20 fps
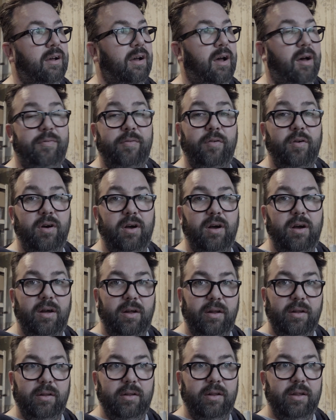
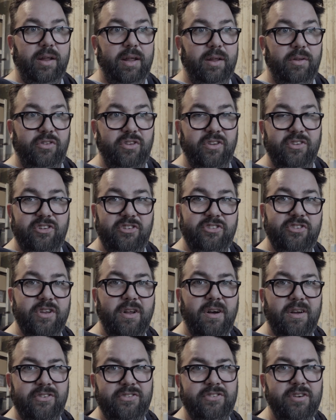thought it's just a
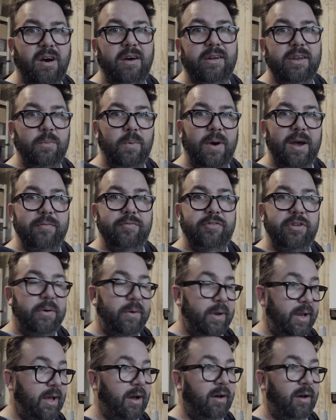nice tidy way of doing it.